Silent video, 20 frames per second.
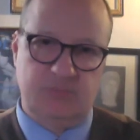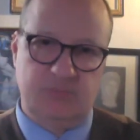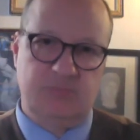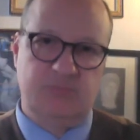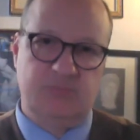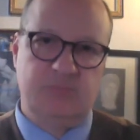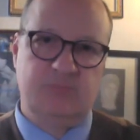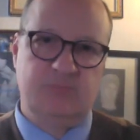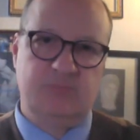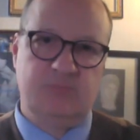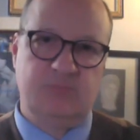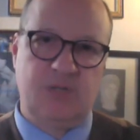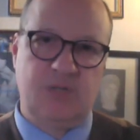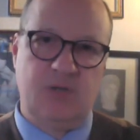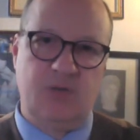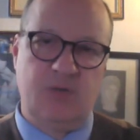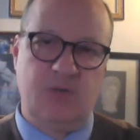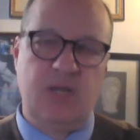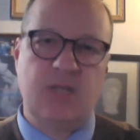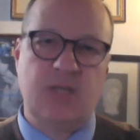You
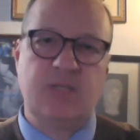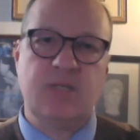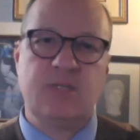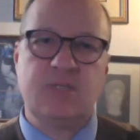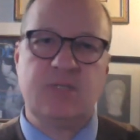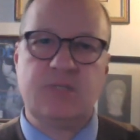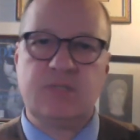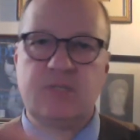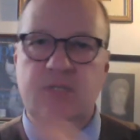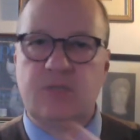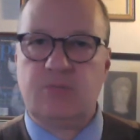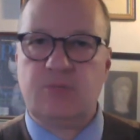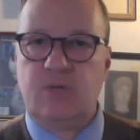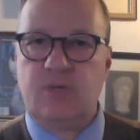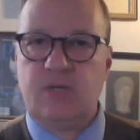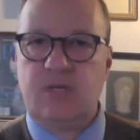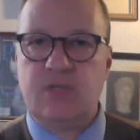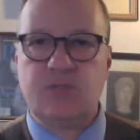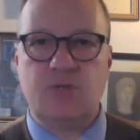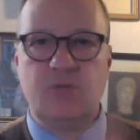know, in
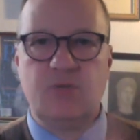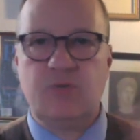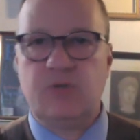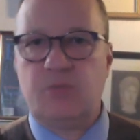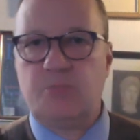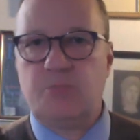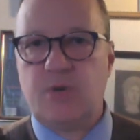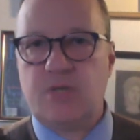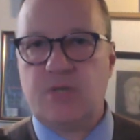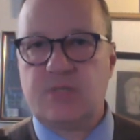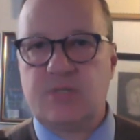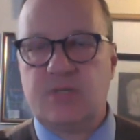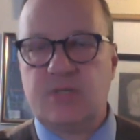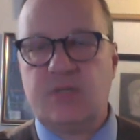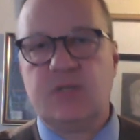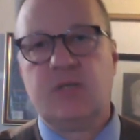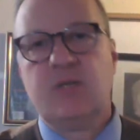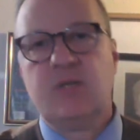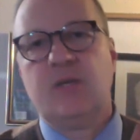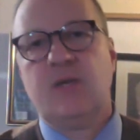1963, he's no longer
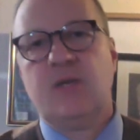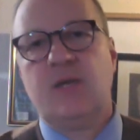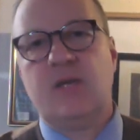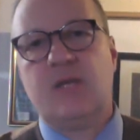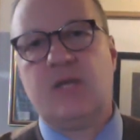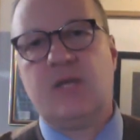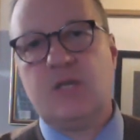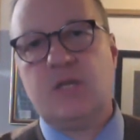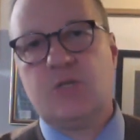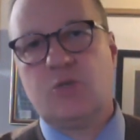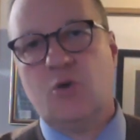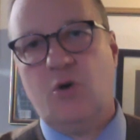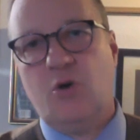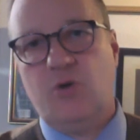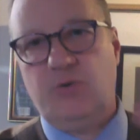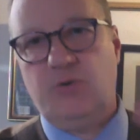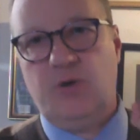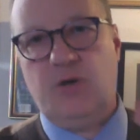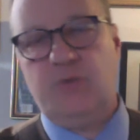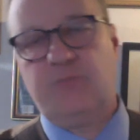president, and he's
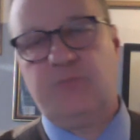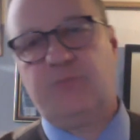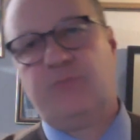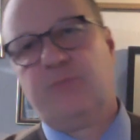hauled off